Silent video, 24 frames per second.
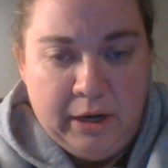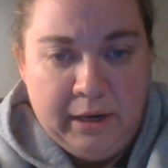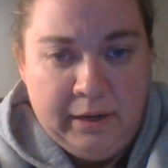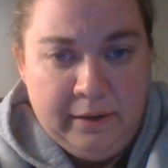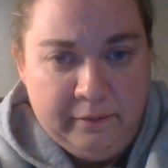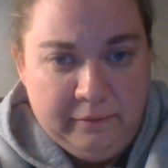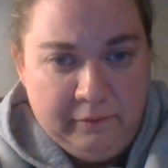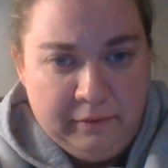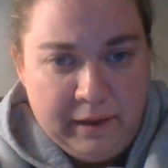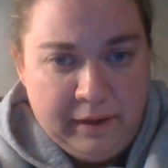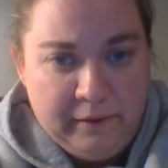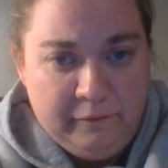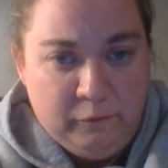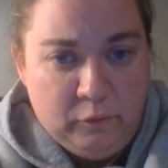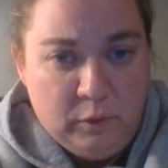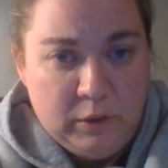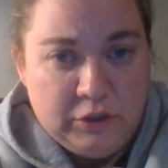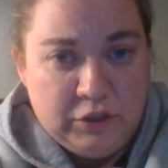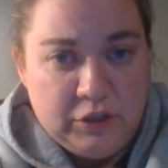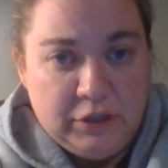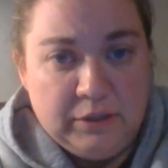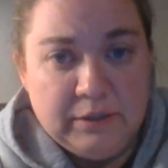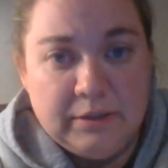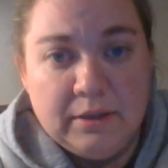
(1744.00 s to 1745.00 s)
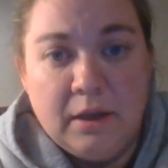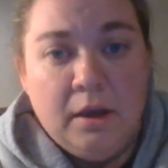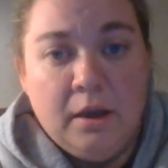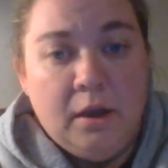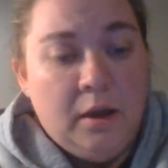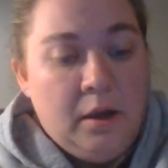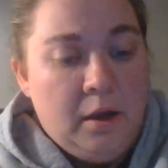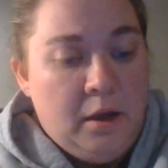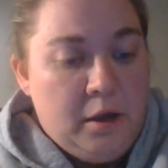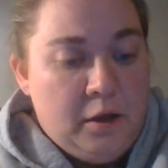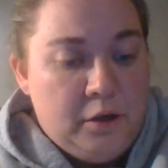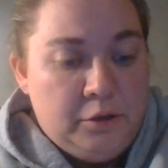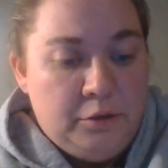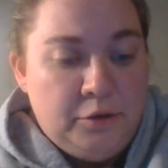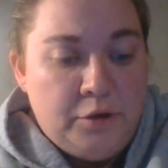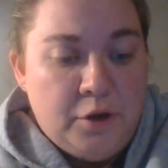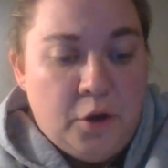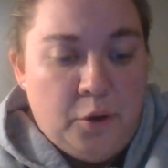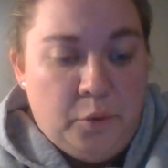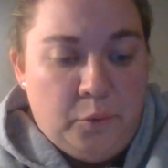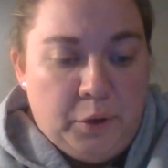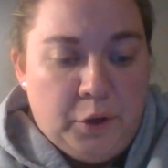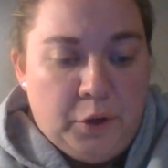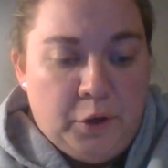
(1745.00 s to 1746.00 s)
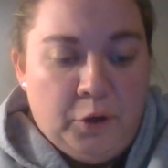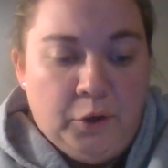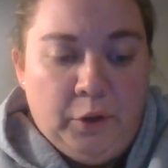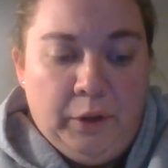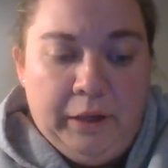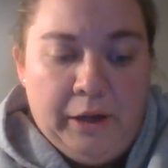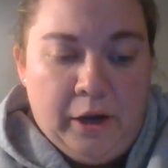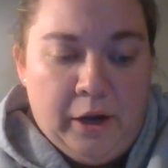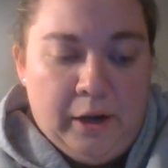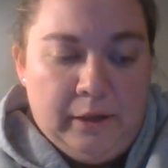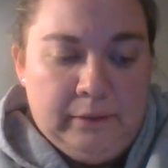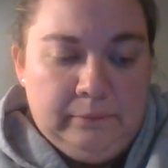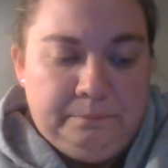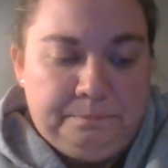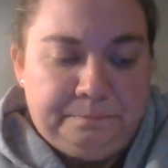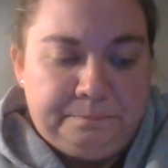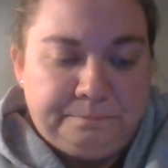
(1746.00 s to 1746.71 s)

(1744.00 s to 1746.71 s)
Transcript: end-of-life wishes known early on.